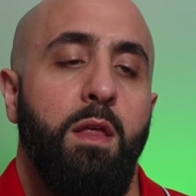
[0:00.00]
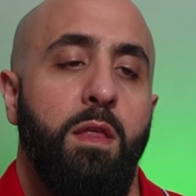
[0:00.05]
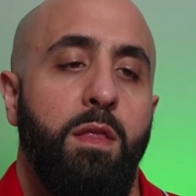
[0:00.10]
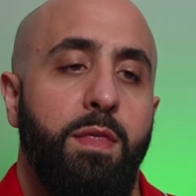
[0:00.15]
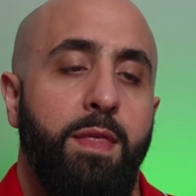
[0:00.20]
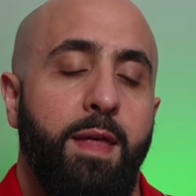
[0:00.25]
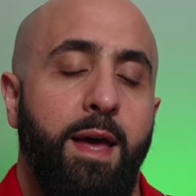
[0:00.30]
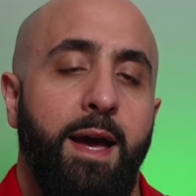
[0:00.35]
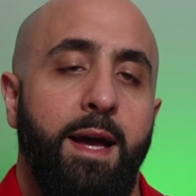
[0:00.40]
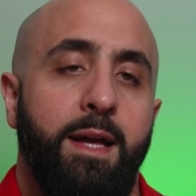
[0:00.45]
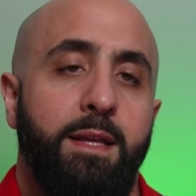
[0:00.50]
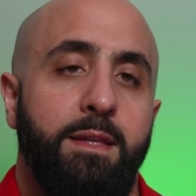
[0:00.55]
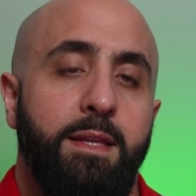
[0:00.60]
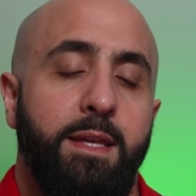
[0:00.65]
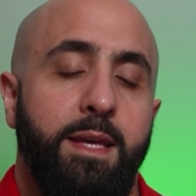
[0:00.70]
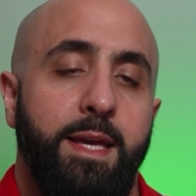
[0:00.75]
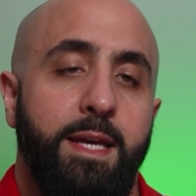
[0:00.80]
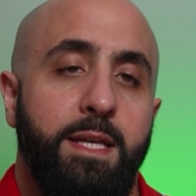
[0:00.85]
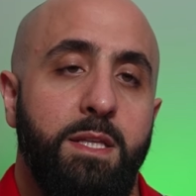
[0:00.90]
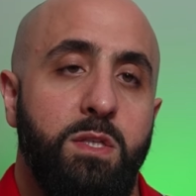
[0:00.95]

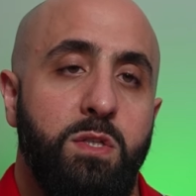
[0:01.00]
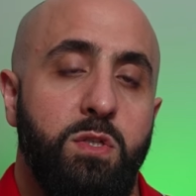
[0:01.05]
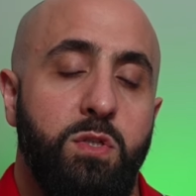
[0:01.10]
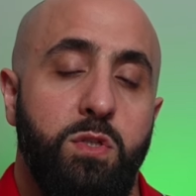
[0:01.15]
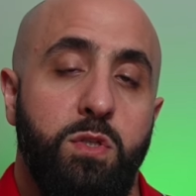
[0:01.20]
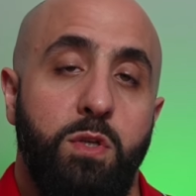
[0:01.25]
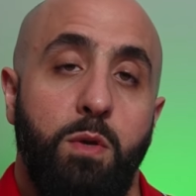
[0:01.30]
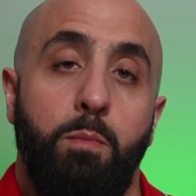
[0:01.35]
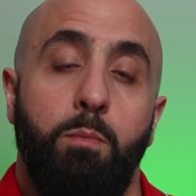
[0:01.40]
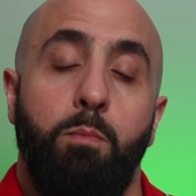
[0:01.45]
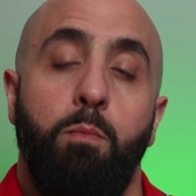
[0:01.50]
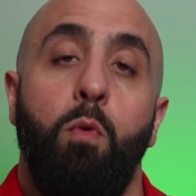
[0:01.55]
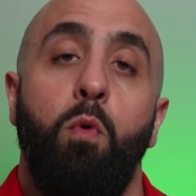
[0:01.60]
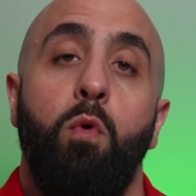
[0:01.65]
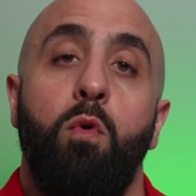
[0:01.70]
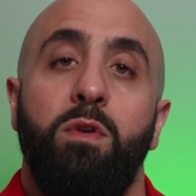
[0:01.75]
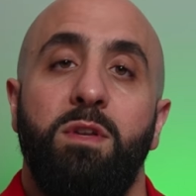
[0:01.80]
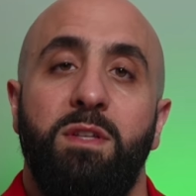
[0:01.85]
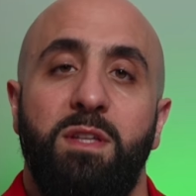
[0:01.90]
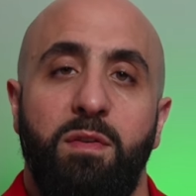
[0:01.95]
that it's
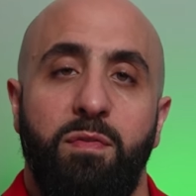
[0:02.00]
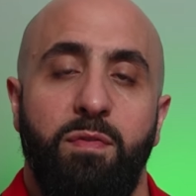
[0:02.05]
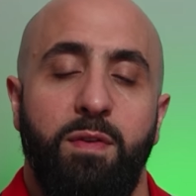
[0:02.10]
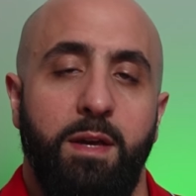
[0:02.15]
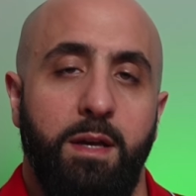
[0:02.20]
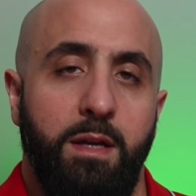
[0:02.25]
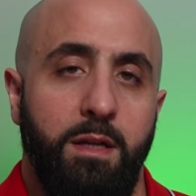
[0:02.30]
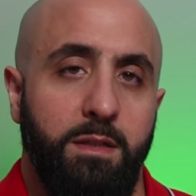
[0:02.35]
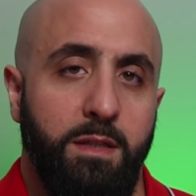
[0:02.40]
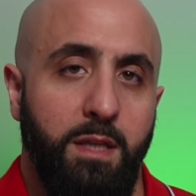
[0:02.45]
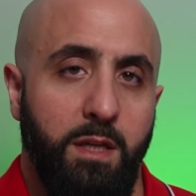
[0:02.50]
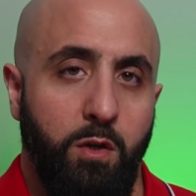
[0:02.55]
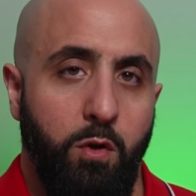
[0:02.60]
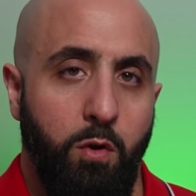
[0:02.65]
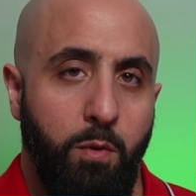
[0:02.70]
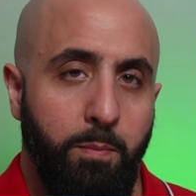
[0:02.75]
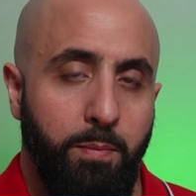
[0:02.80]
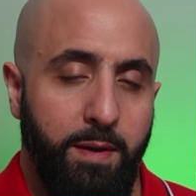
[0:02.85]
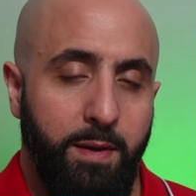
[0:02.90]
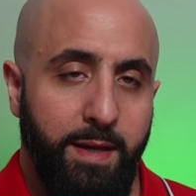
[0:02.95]
more difficult and
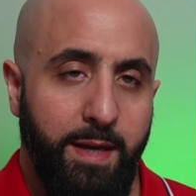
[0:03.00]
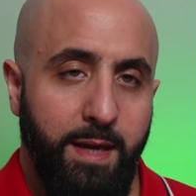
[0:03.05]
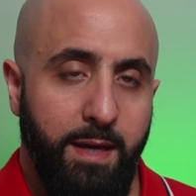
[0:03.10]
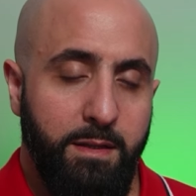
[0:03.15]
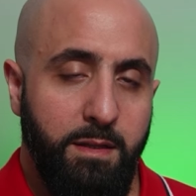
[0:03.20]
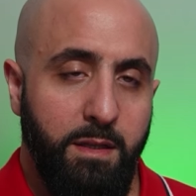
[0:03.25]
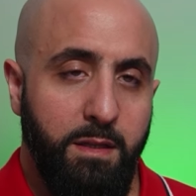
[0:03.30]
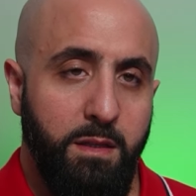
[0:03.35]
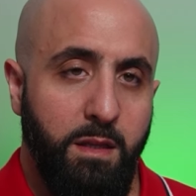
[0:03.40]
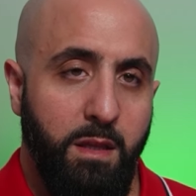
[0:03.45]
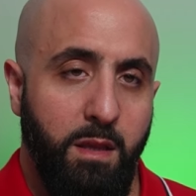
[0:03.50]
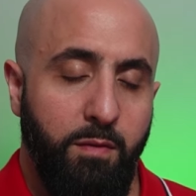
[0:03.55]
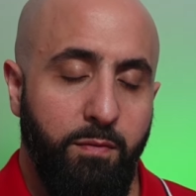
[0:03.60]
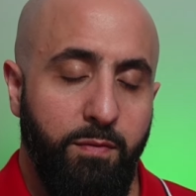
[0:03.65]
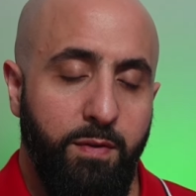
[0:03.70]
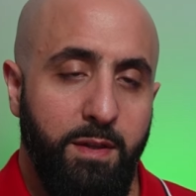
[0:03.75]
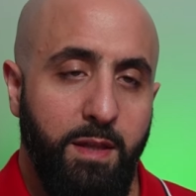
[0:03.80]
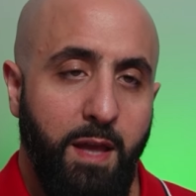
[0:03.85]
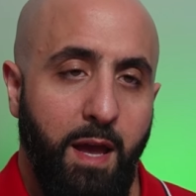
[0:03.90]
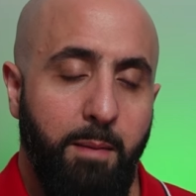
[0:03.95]
complicated to
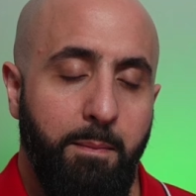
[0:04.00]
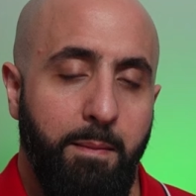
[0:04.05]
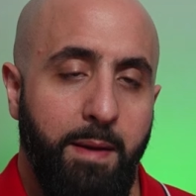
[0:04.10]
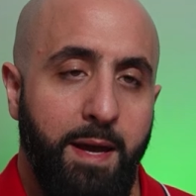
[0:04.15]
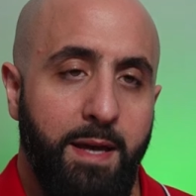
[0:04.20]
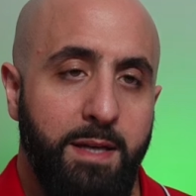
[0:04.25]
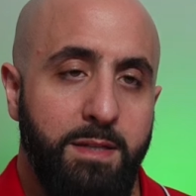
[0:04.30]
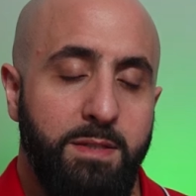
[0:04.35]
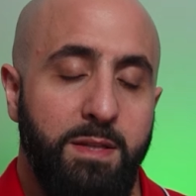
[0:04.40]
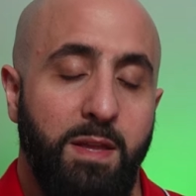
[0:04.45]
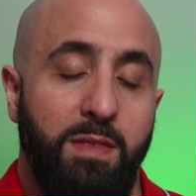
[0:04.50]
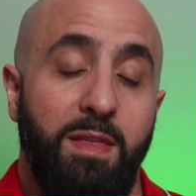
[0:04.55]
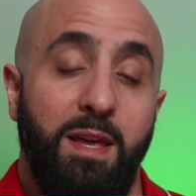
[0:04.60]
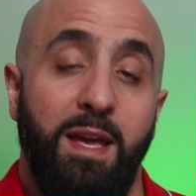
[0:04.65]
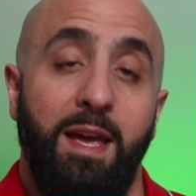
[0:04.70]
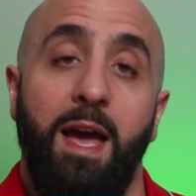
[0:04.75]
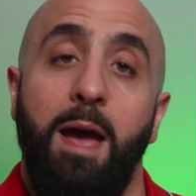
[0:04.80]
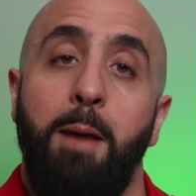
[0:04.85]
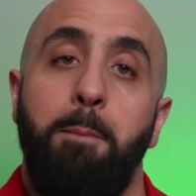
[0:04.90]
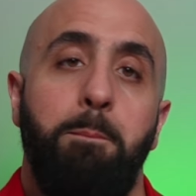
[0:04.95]
defeat Hamas, that
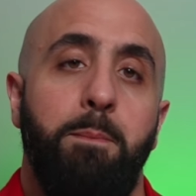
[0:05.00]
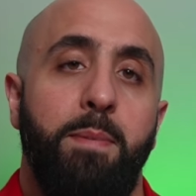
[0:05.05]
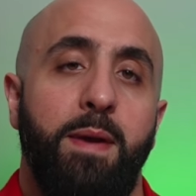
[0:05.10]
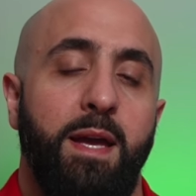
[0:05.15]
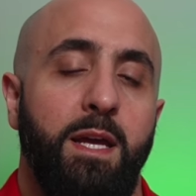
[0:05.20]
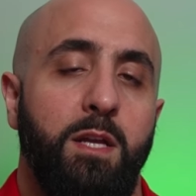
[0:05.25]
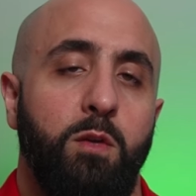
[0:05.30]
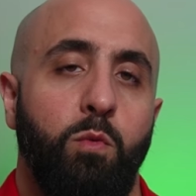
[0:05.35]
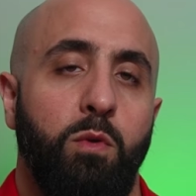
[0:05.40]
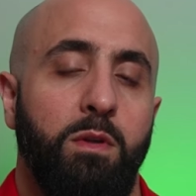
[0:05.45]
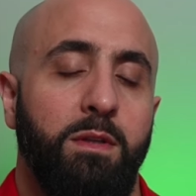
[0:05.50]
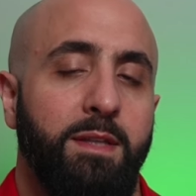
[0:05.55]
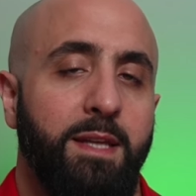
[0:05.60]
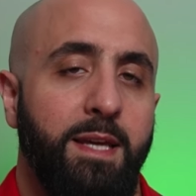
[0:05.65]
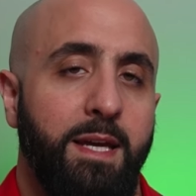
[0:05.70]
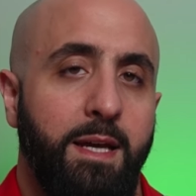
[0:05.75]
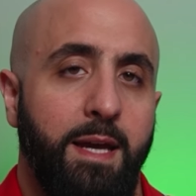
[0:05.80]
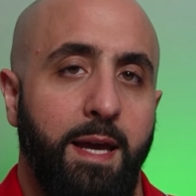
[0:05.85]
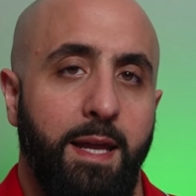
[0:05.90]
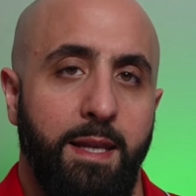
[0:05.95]
the campaign will
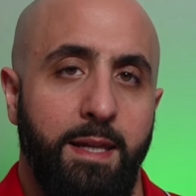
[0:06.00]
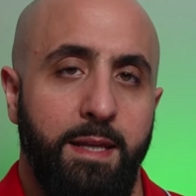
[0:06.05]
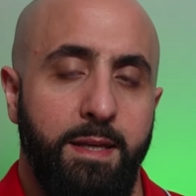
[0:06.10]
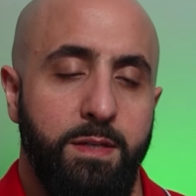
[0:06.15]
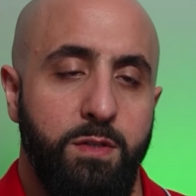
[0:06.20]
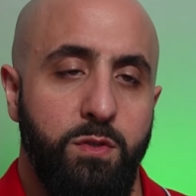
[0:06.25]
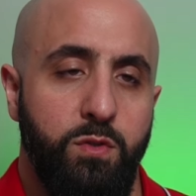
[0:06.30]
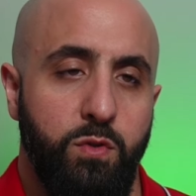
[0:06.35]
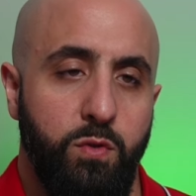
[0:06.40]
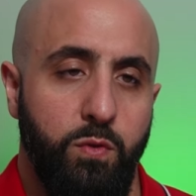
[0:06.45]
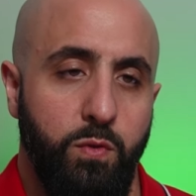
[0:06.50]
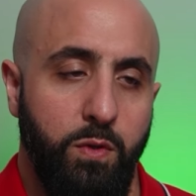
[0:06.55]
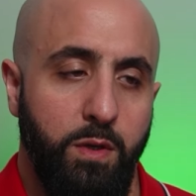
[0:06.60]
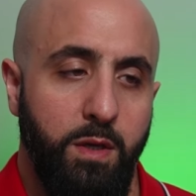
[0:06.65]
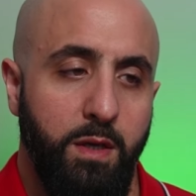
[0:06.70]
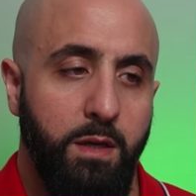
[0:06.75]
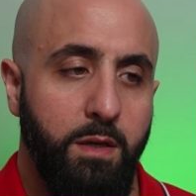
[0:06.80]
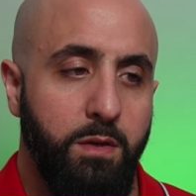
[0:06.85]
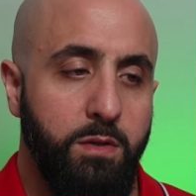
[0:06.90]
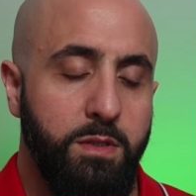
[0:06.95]
take at least 2
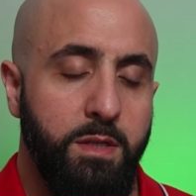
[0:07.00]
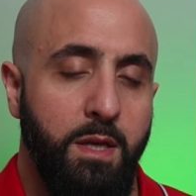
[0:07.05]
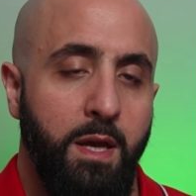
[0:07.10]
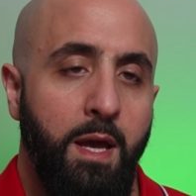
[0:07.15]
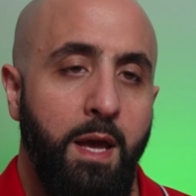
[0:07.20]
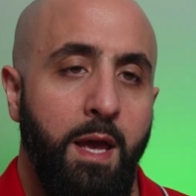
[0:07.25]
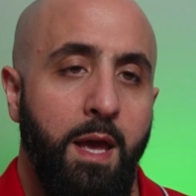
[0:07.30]
years,